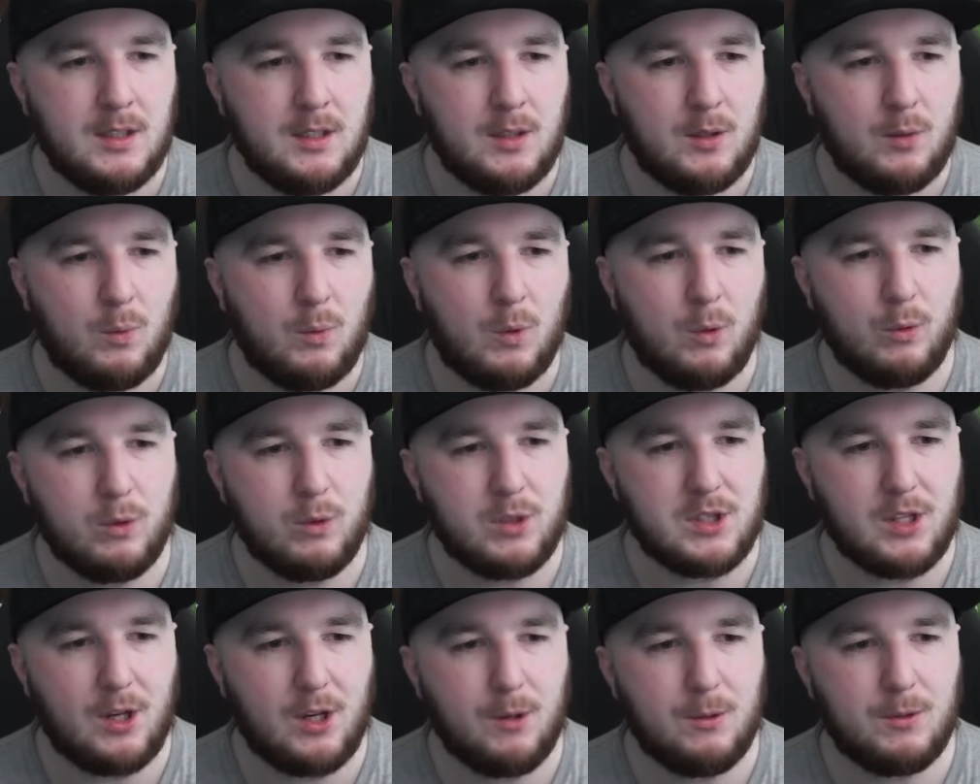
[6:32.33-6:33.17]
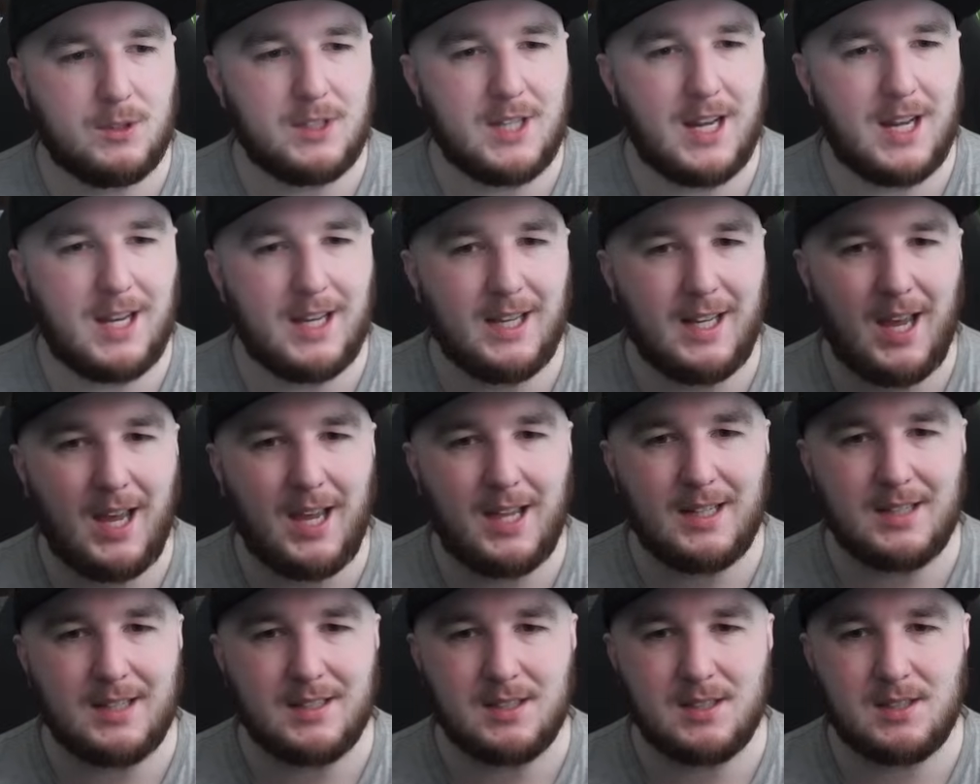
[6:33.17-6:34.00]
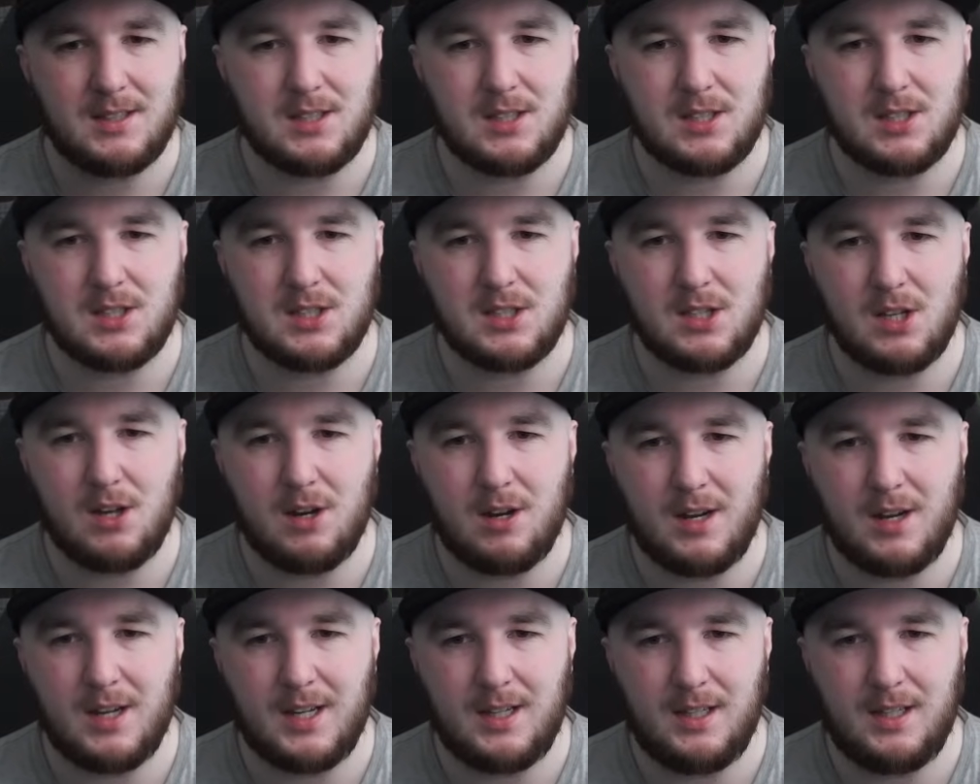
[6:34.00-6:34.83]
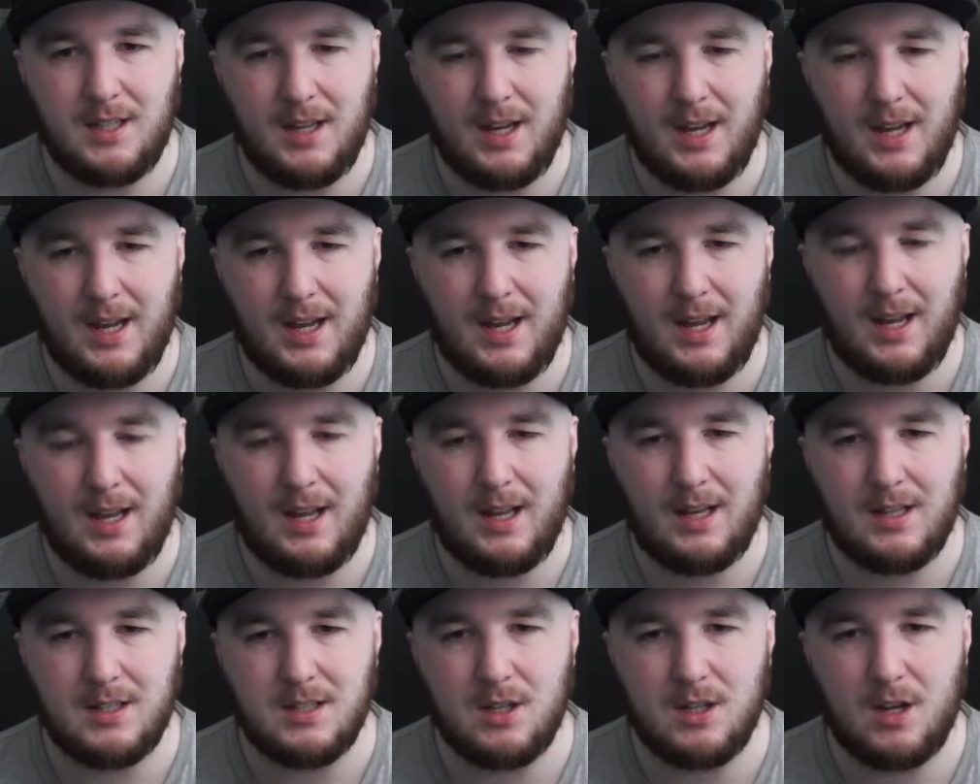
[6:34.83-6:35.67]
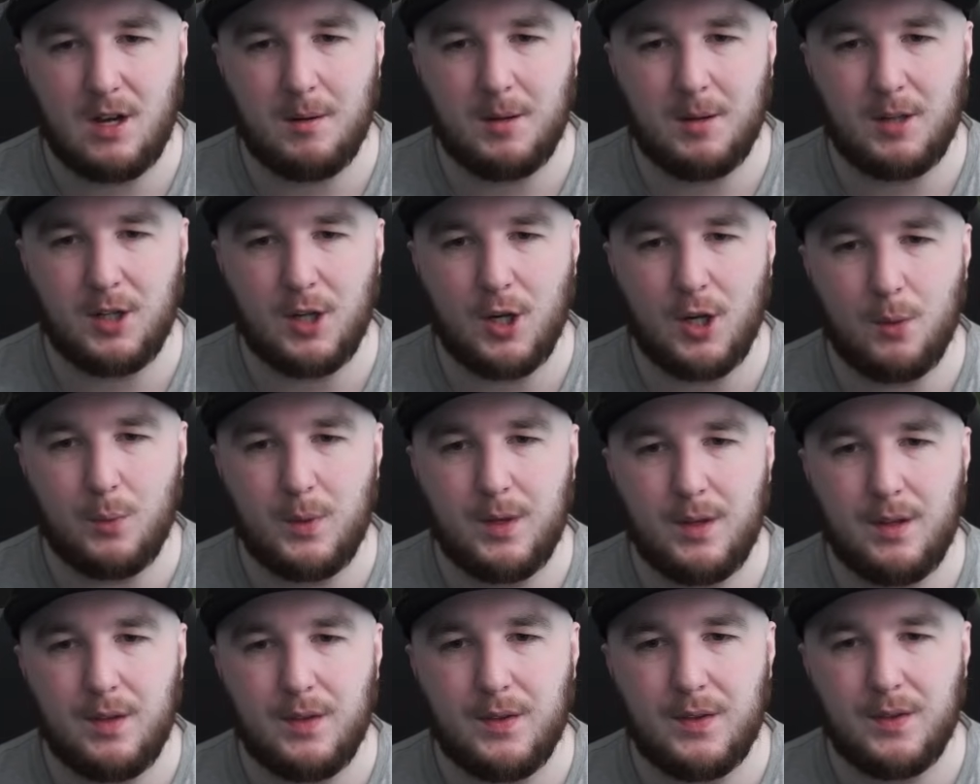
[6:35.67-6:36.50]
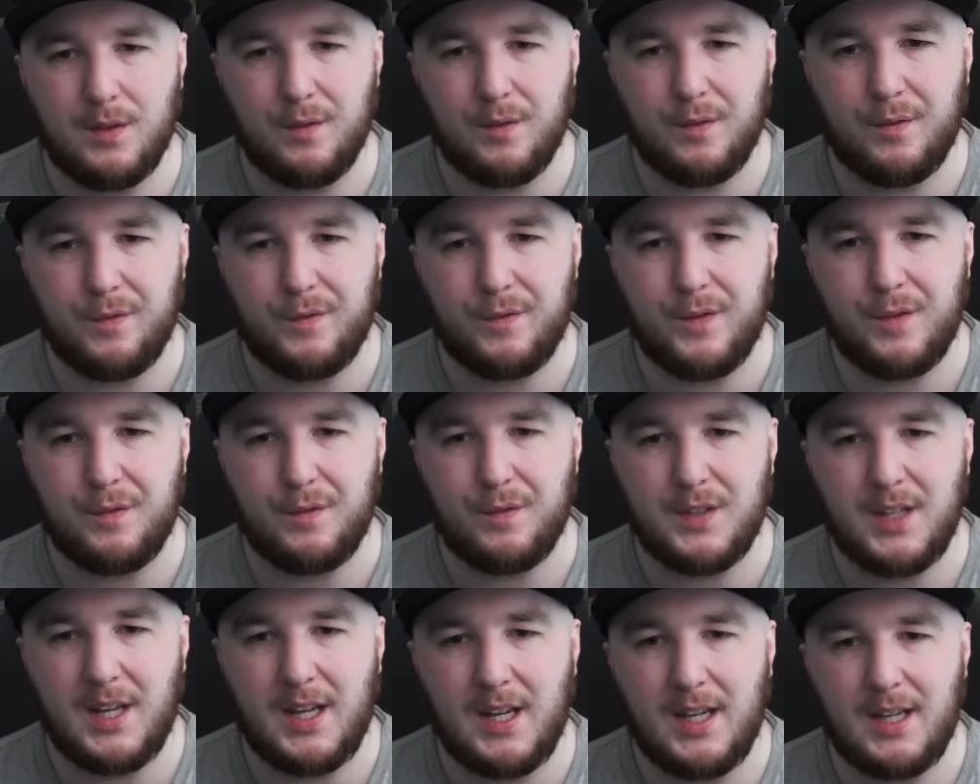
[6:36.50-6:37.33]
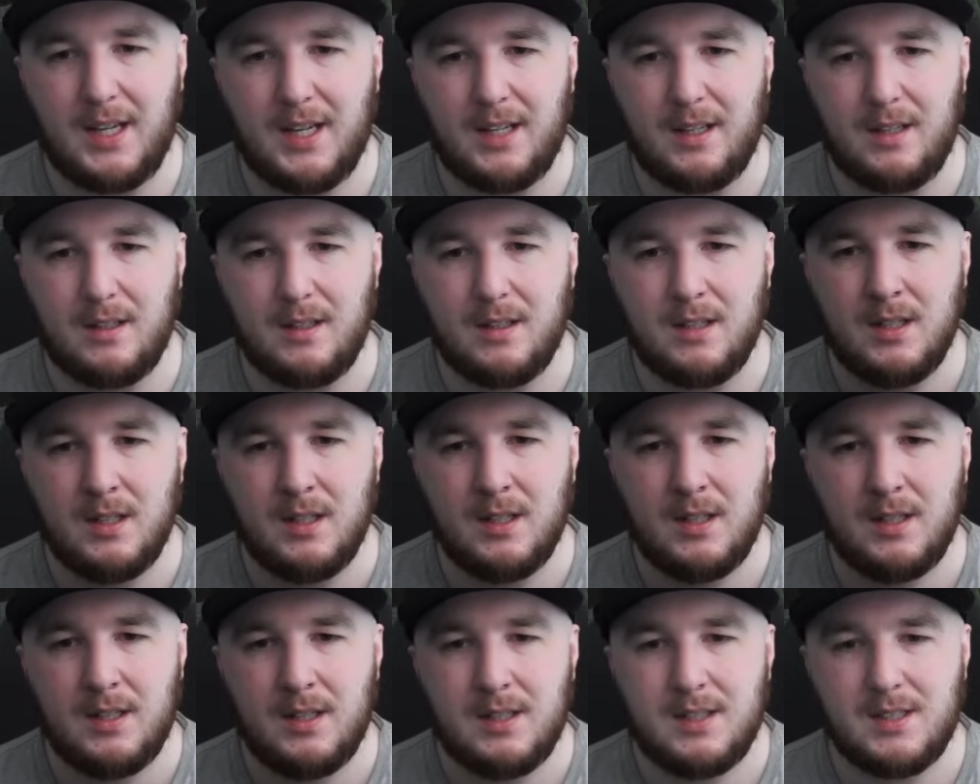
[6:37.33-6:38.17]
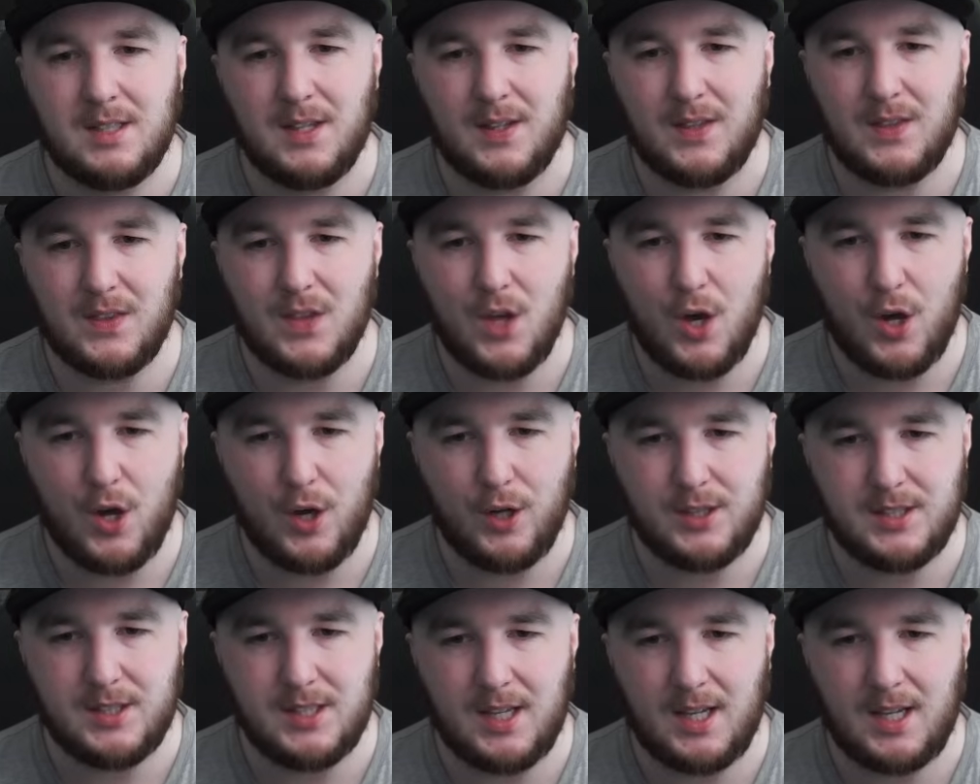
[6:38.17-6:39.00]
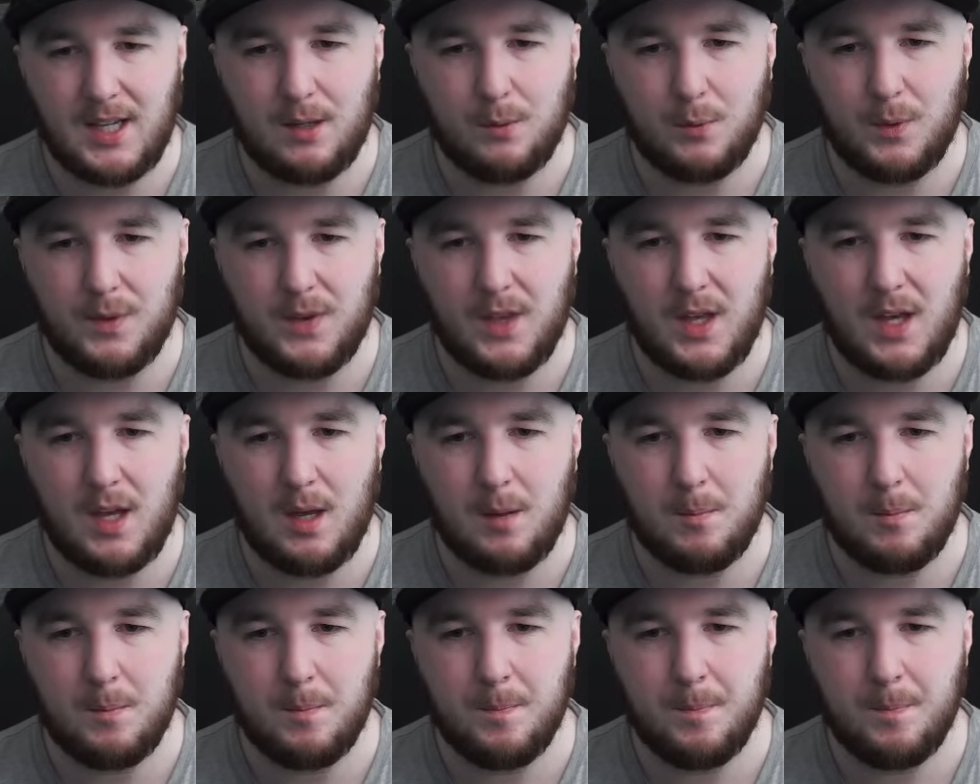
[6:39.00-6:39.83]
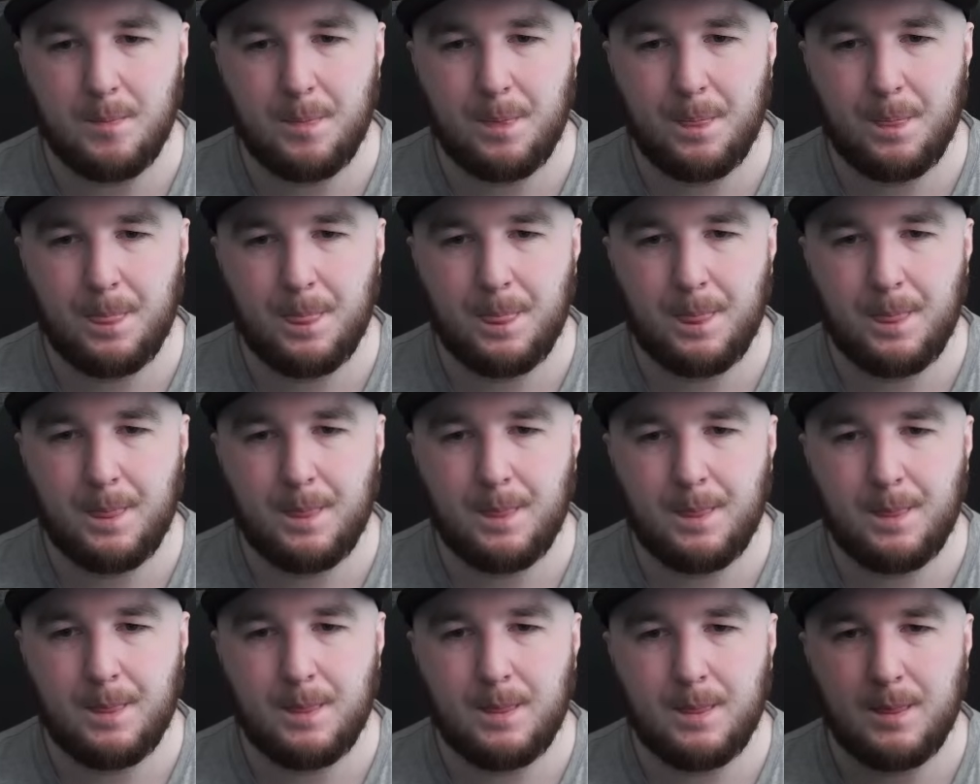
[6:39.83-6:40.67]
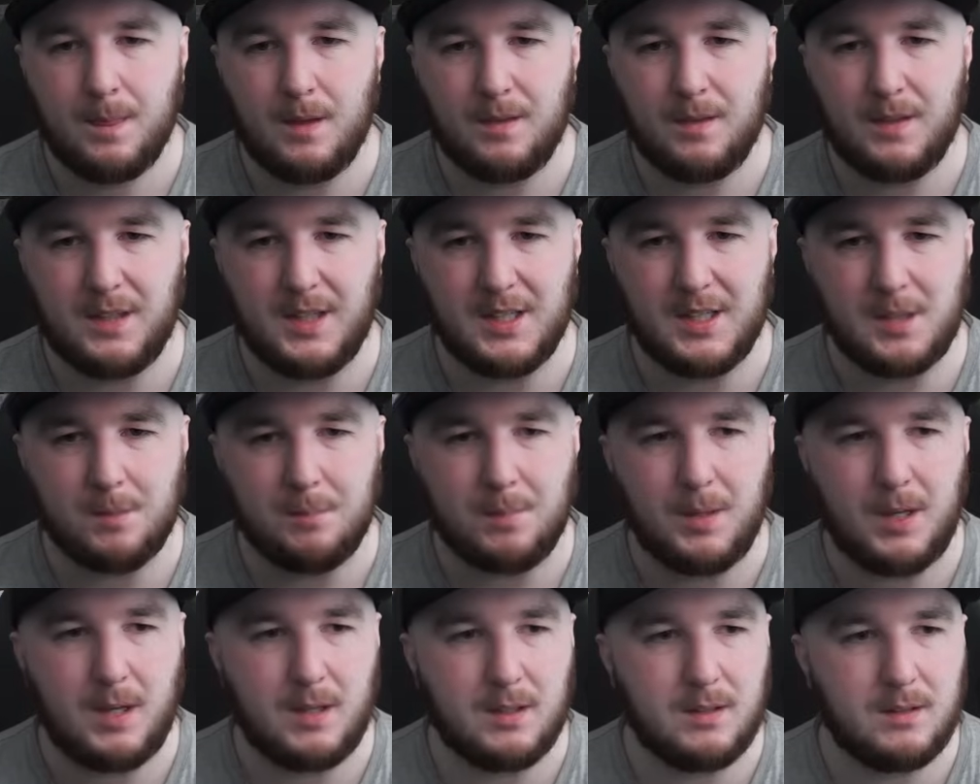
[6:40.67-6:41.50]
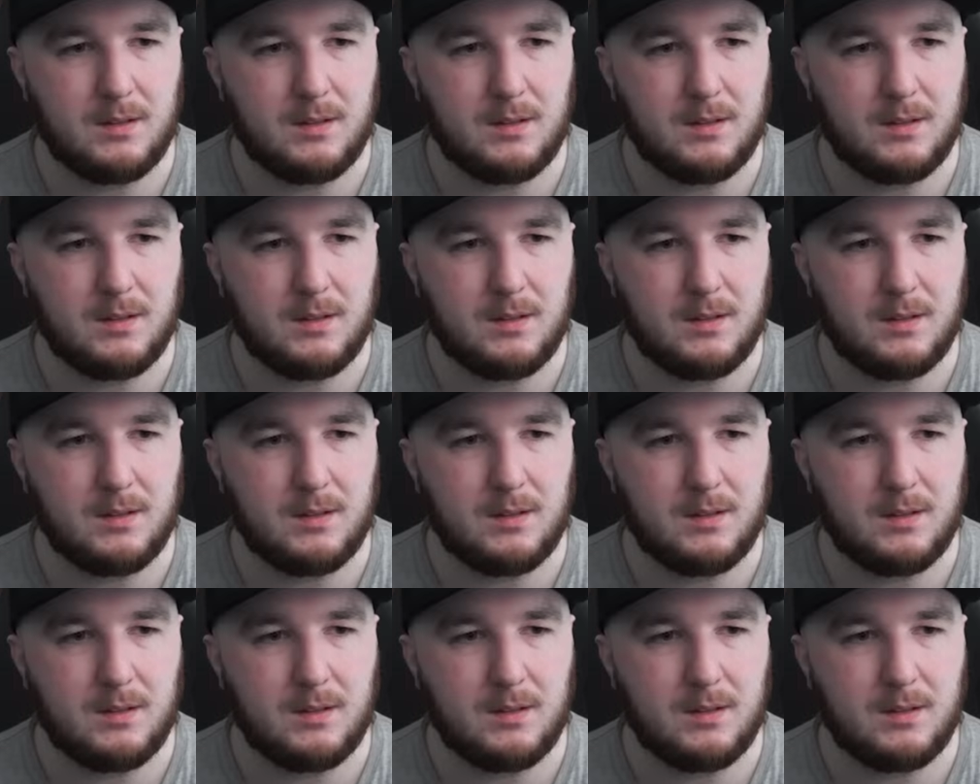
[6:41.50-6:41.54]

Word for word: will also delegate to sign. And I'm going to go with 15 to 30 with him. I think that's a bit